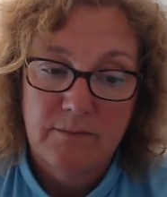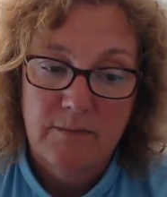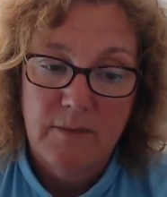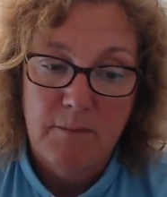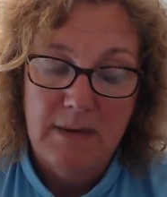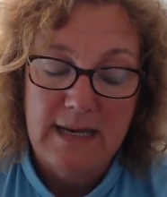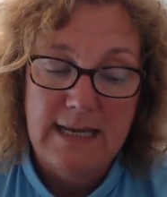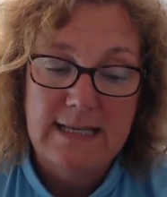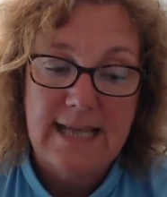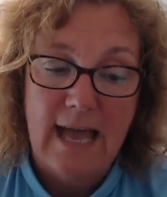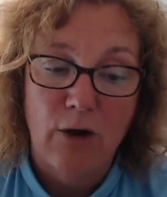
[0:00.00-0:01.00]
Please
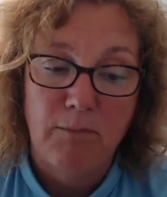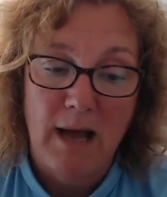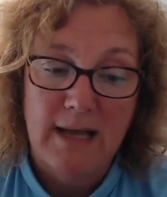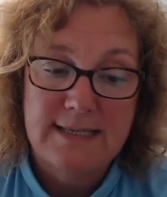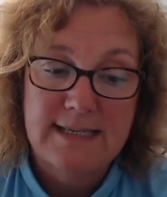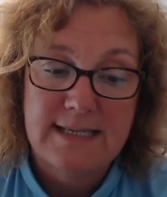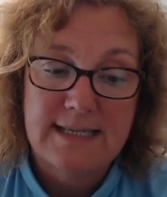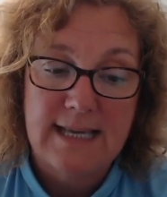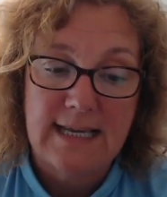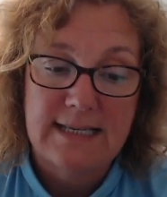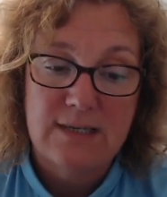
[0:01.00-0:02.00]
help us to
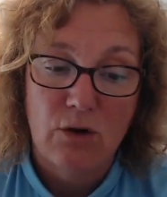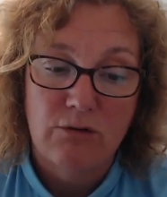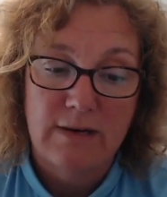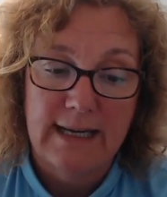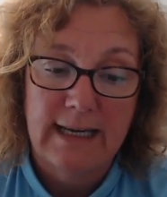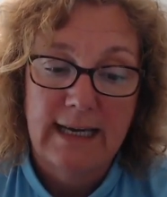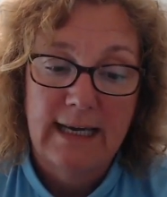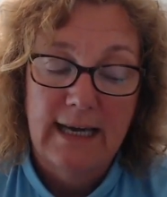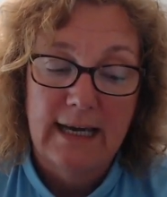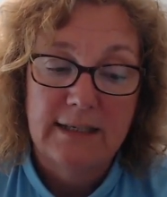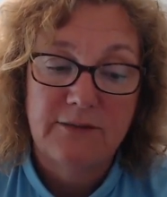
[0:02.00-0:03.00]
say sorry
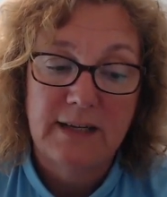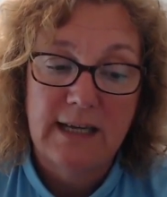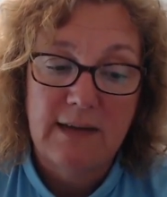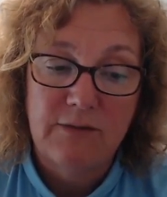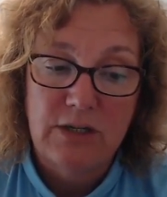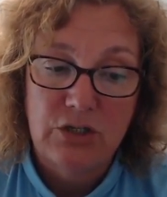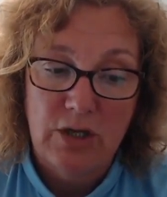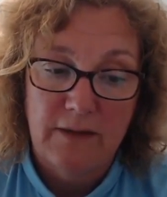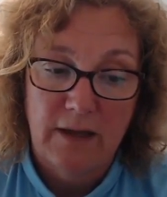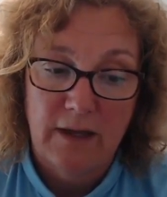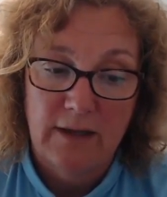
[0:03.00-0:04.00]
and forgive each
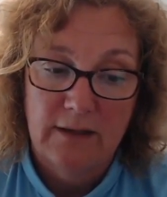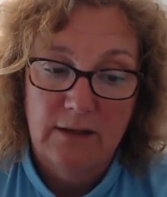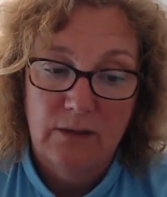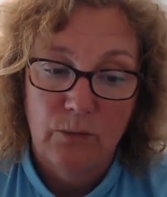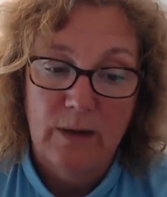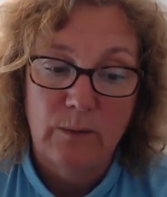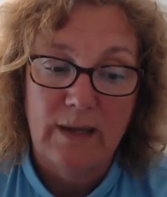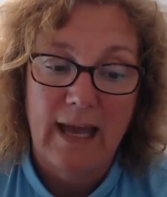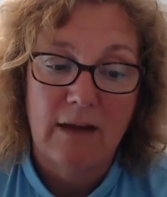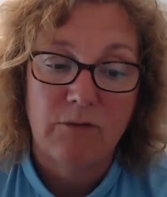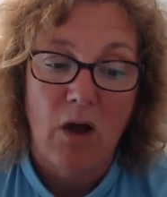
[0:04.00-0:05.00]
other when we
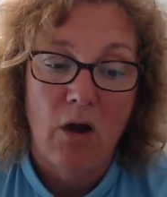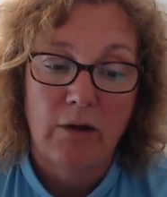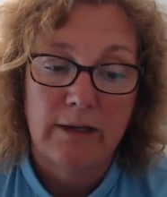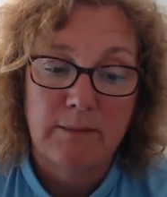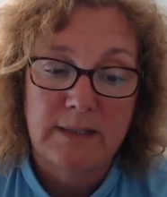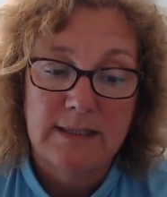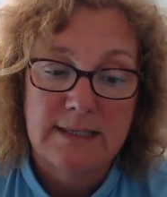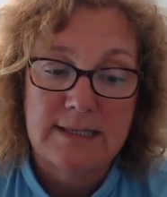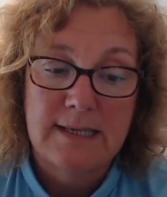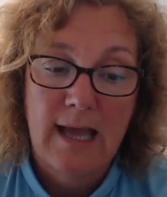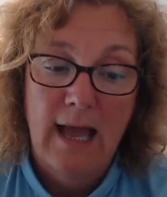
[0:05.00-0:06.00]
have arguments
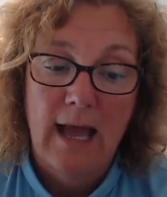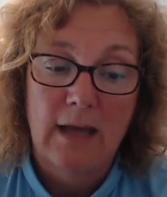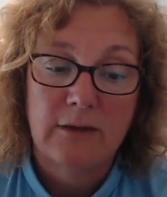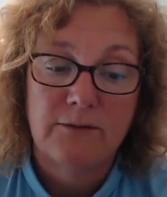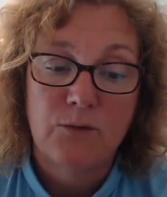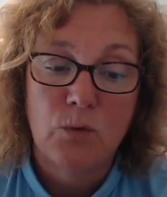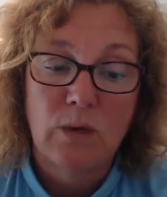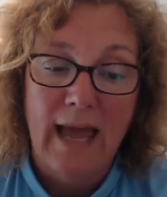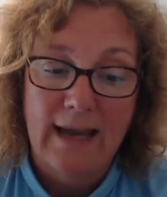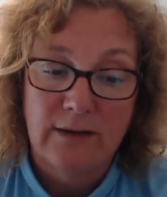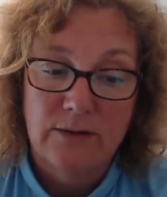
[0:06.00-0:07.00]
and fall
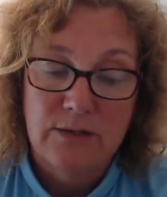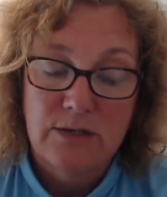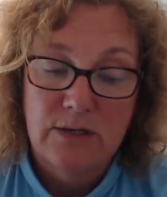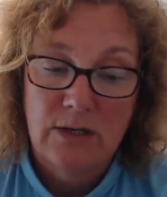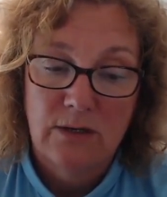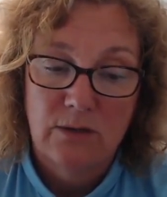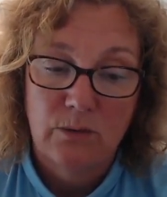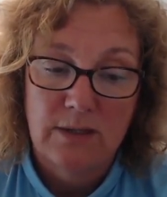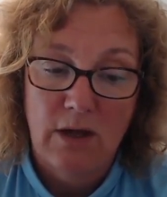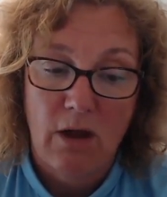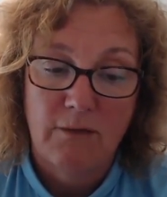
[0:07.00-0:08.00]
out with
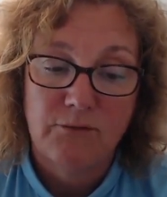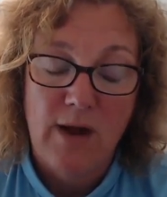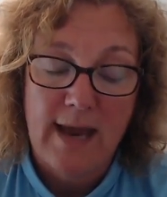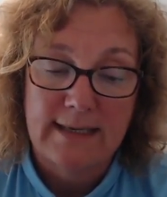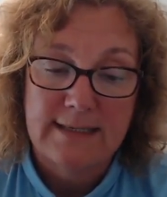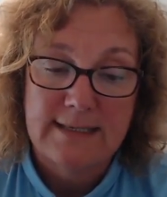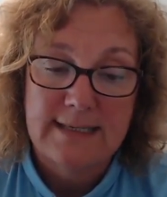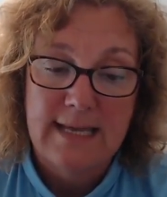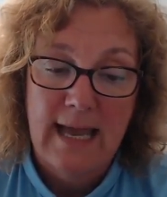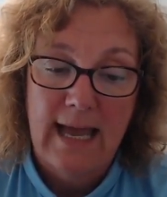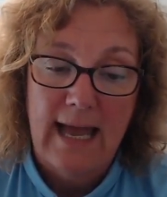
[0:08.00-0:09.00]
our friends
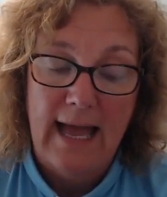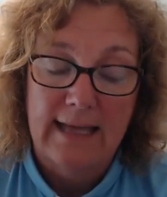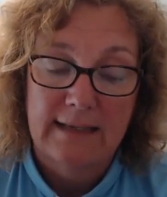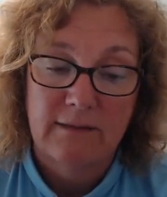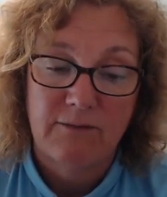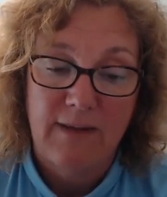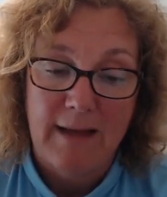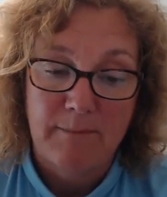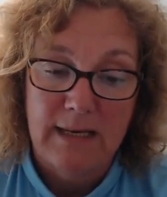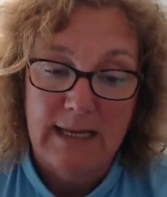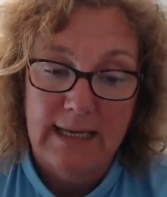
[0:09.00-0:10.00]
and family.